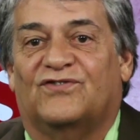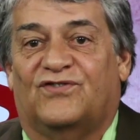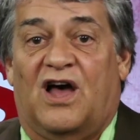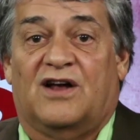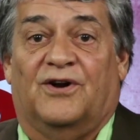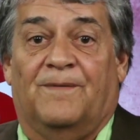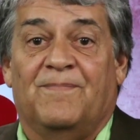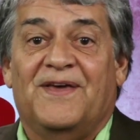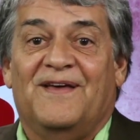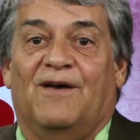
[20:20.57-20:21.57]

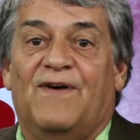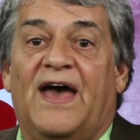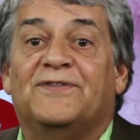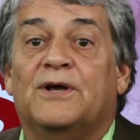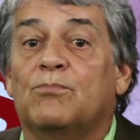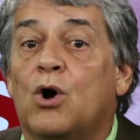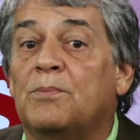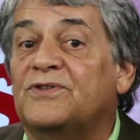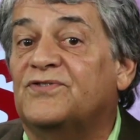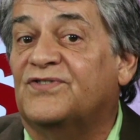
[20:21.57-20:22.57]
soccer have had their
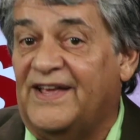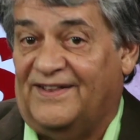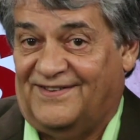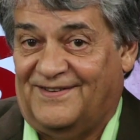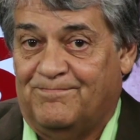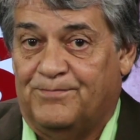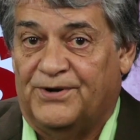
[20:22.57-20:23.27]
moments since,